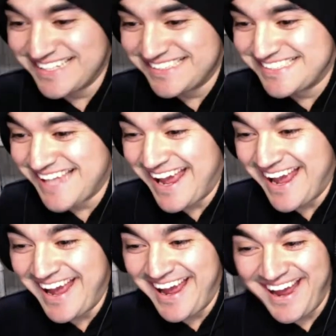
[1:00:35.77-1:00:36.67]

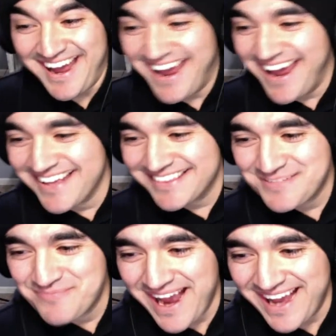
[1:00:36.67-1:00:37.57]
said he
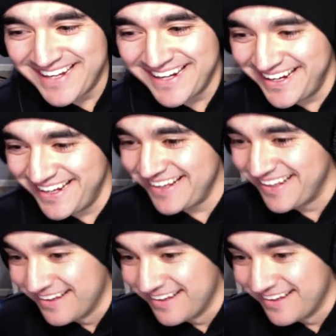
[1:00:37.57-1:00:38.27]
made it.